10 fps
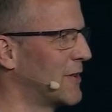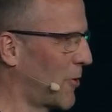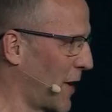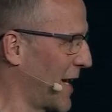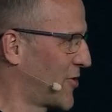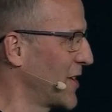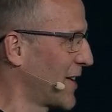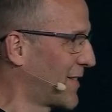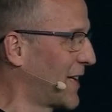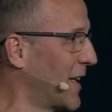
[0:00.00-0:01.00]
or
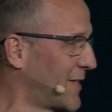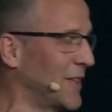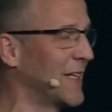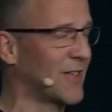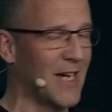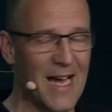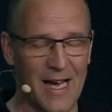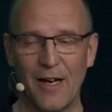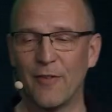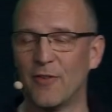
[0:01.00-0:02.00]
agentic skills you need to
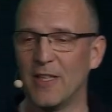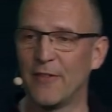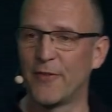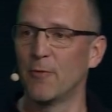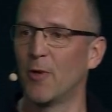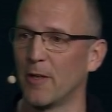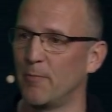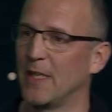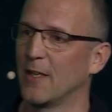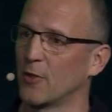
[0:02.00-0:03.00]
have if you want to
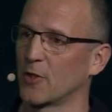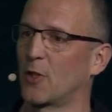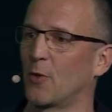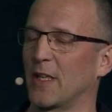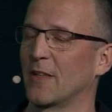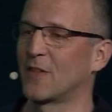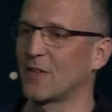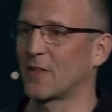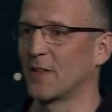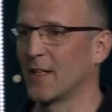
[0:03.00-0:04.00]
be a good coding
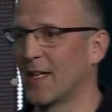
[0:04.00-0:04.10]
assistant.